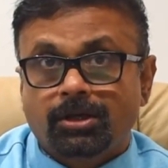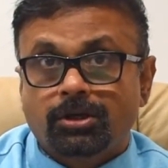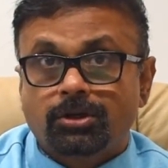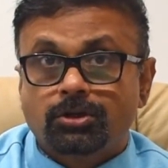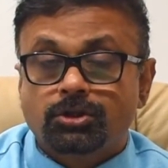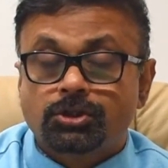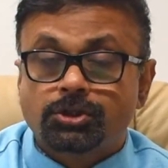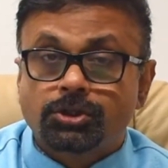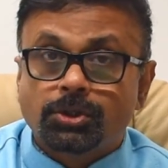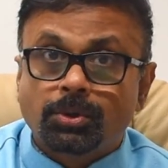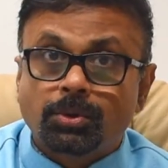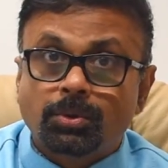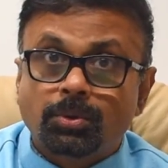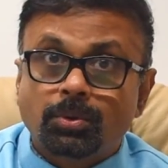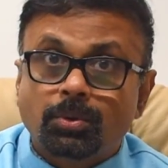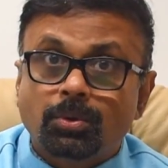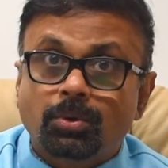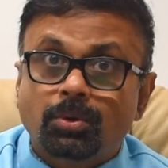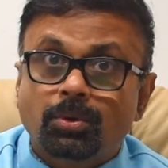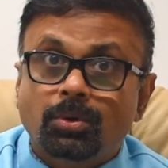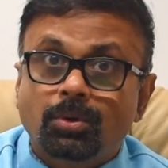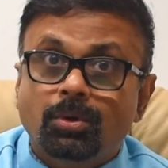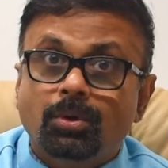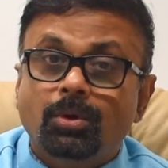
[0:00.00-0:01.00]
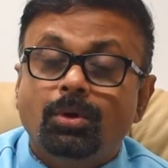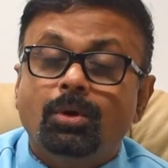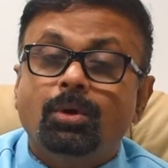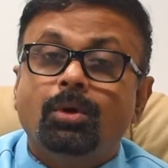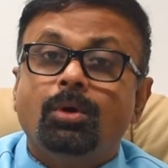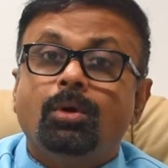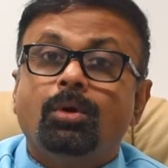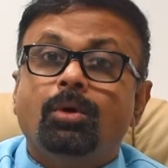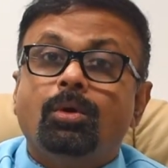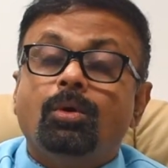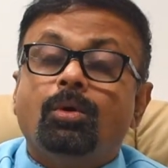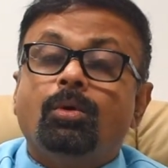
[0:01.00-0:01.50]
So,
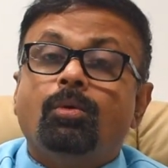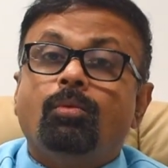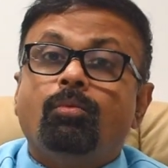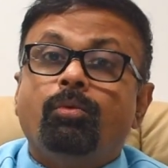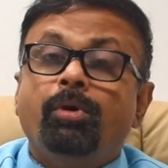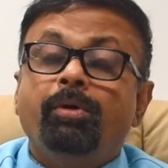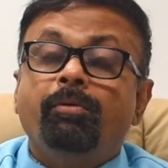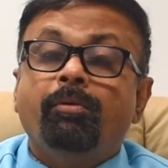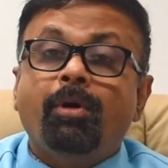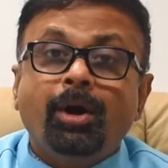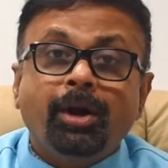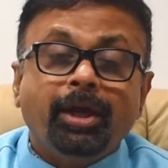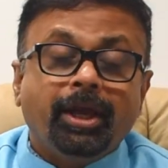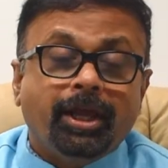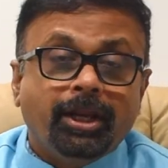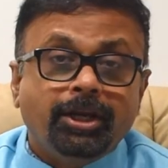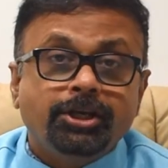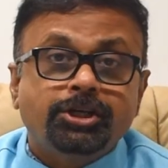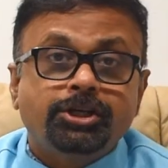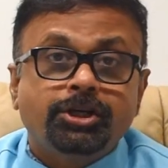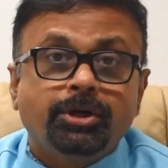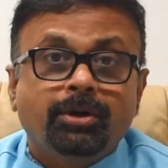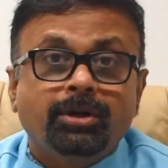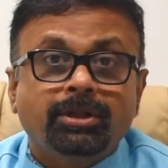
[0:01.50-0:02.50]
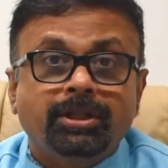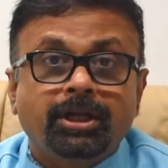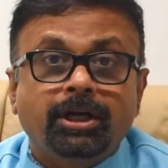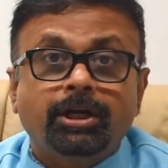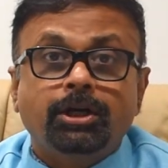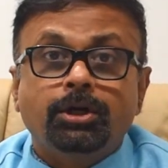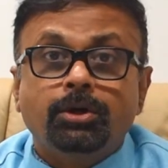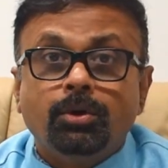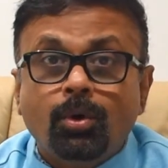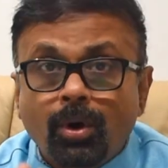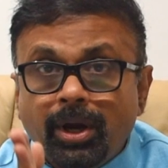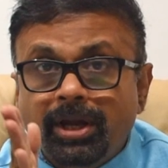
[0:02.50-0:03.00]
we want to ensure that
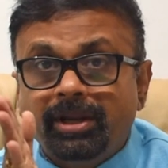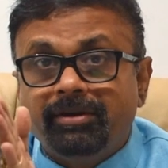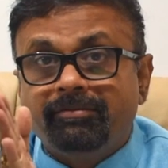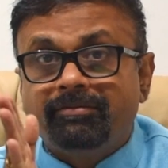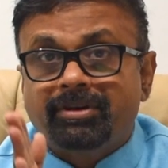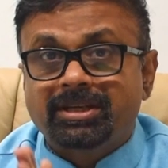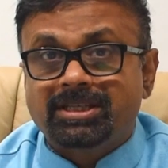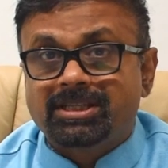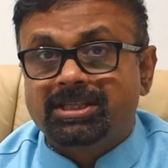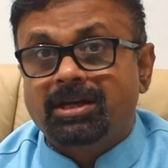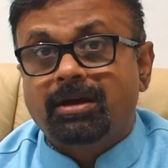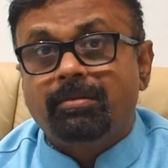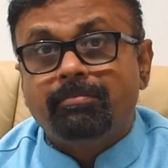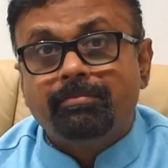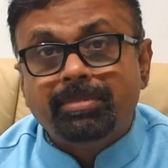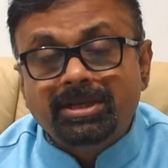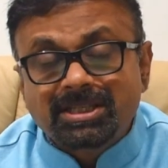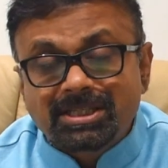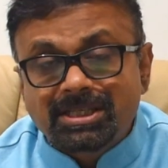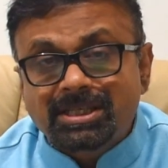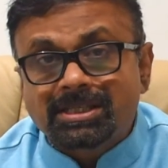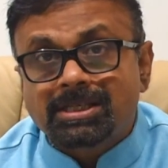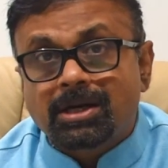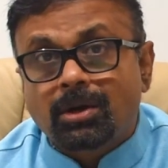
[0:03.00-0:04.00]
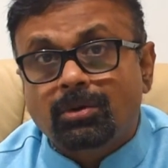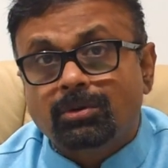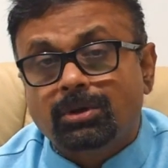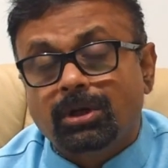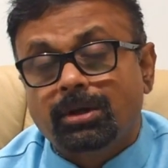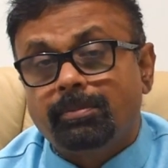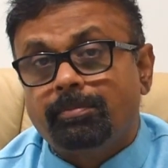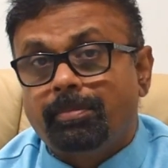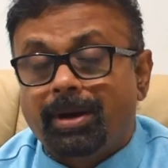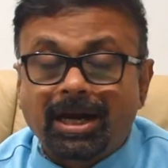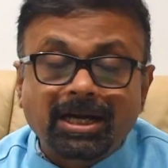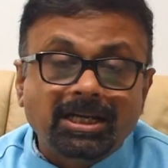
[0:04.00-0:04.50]
no investor misses out
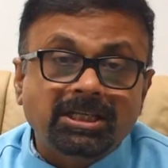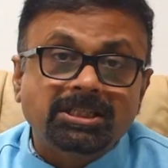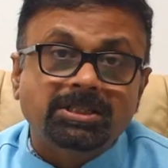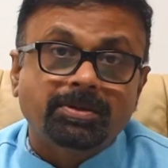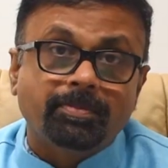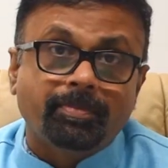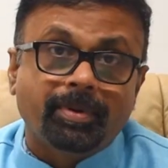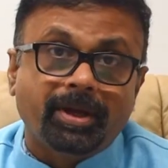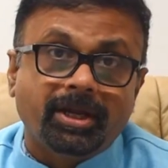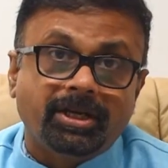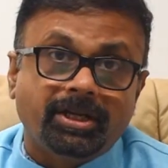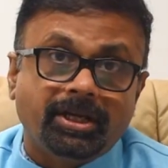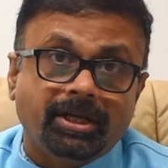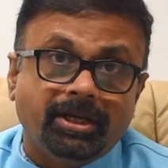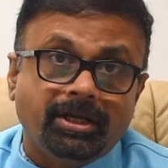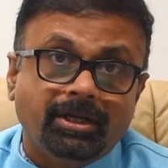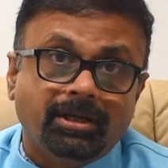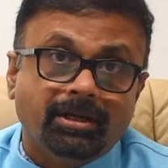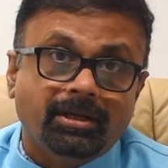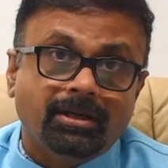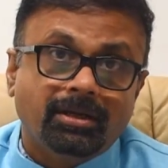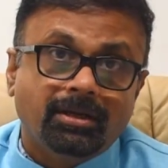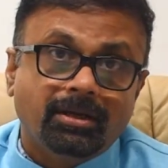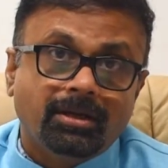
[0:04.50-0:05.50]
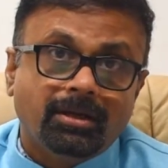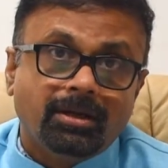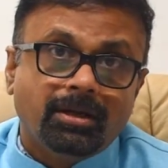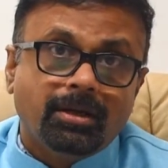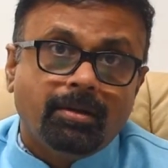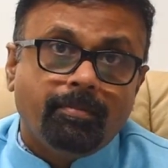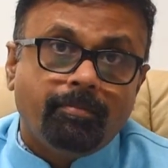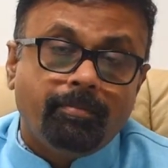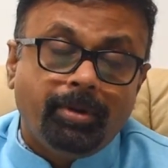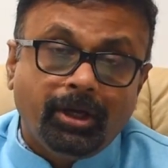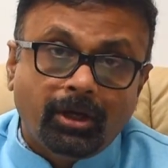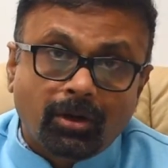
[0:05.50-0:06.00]
on participating
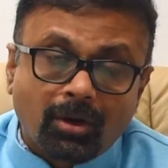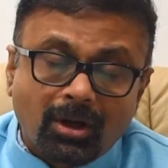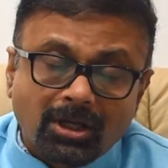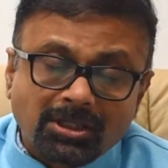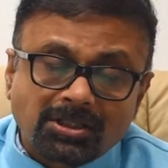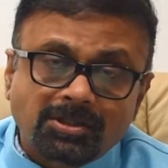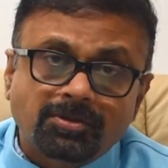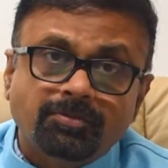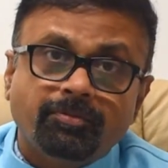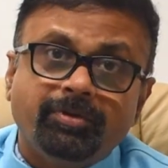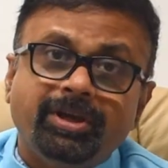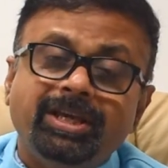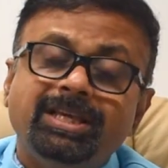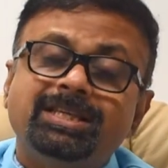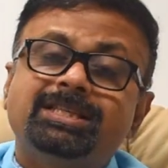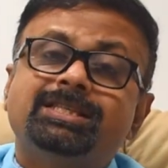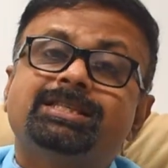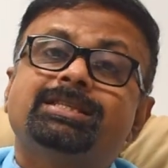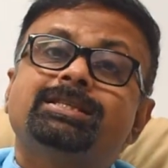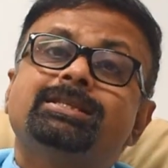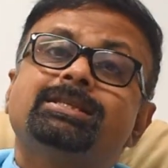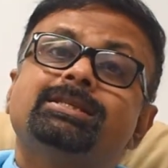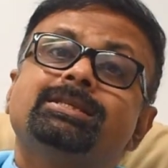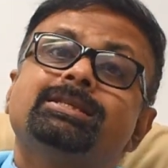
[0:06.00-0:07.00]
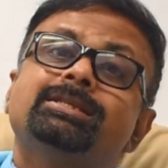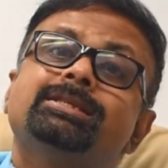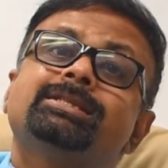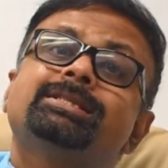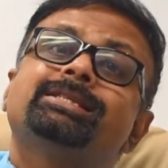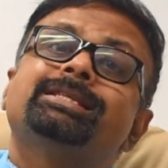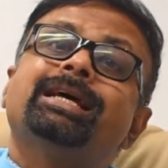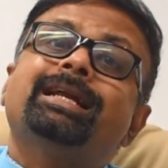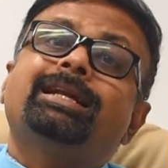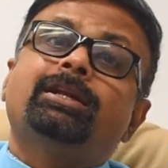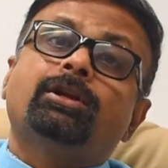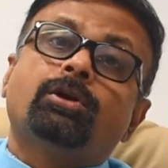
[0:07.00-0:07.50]
because we
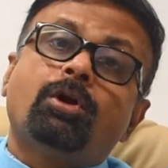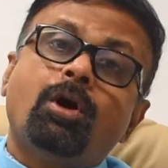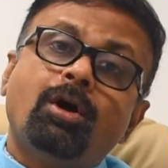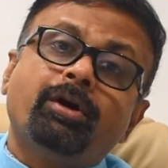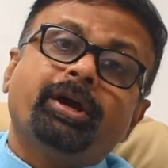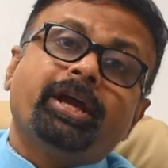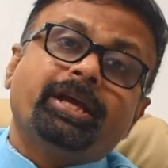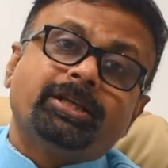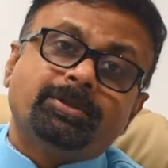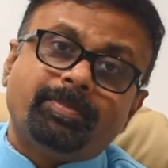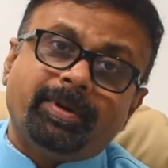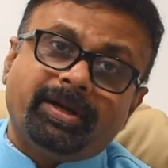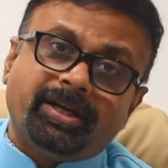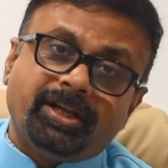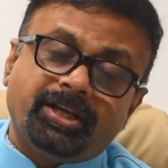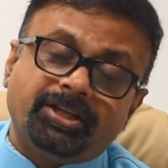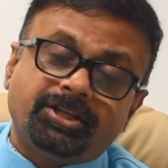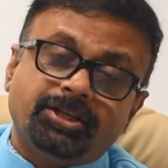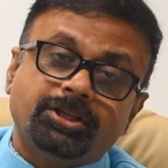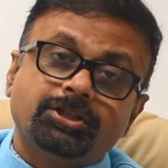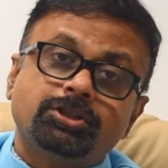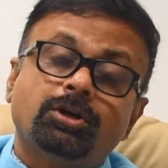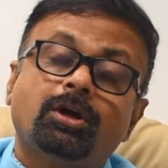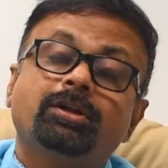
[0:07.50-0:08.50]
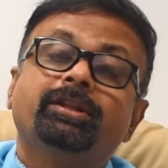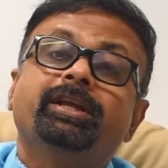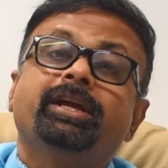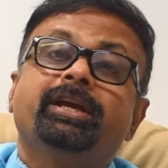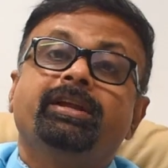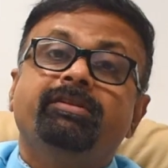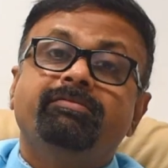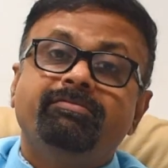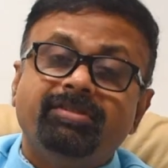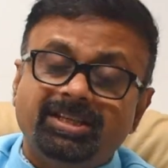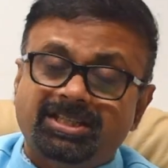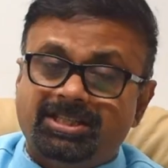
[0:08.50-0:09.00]
set wrong expectations, or the
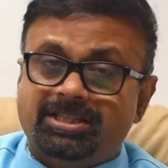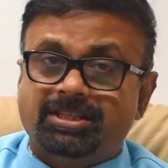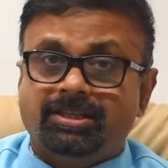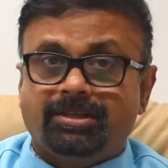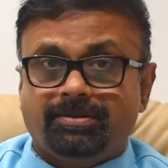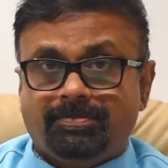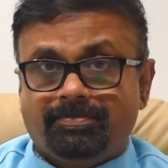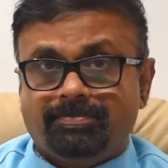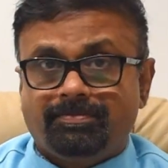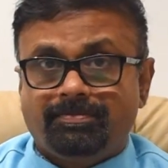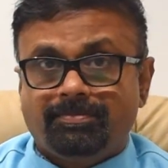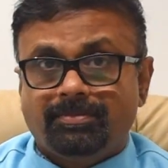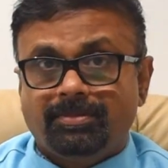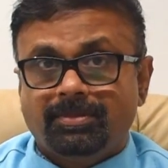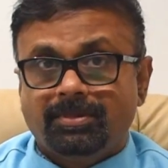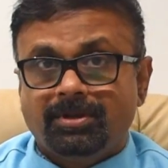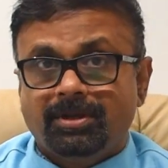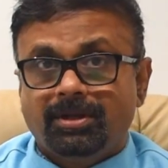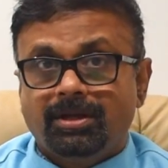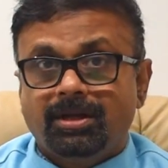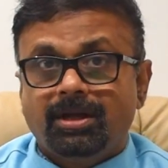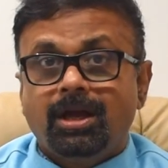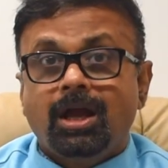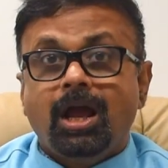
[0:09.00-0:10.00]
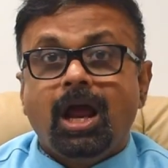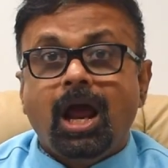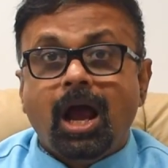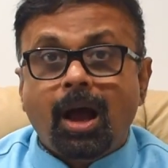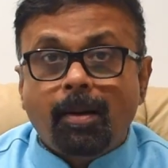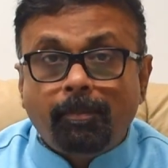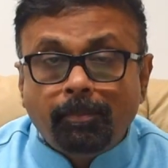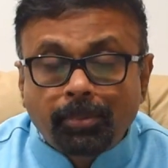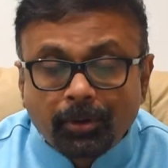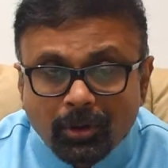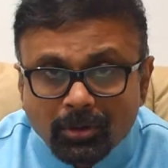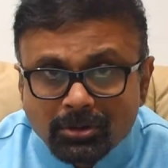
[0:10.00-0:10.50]
investor
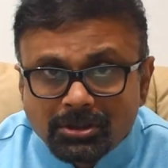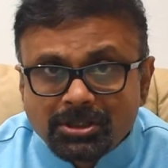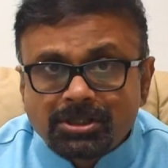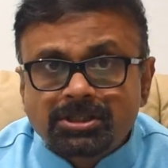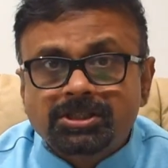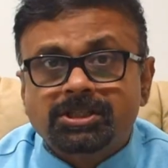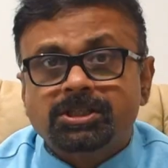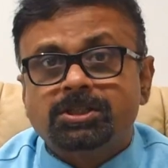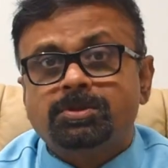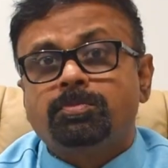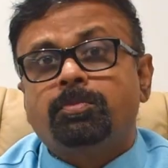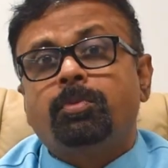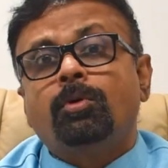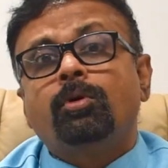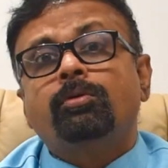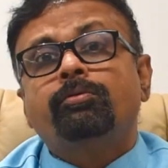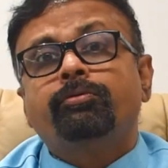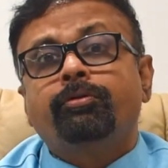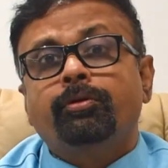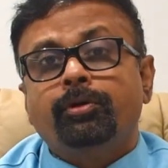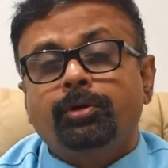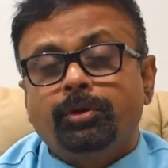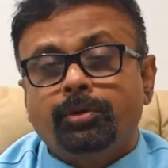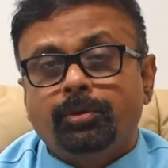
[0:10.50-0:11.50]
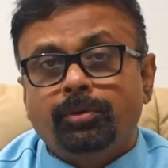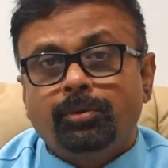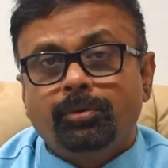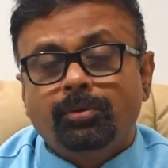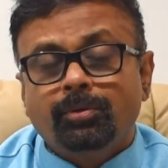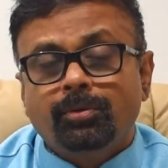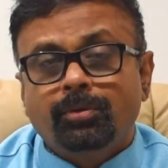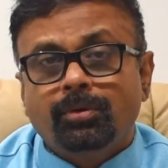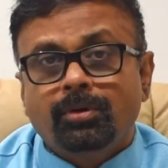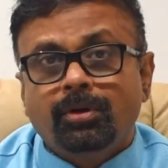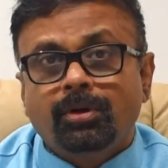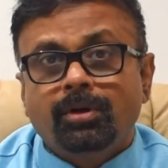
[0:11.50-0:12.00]
approaches his portfolio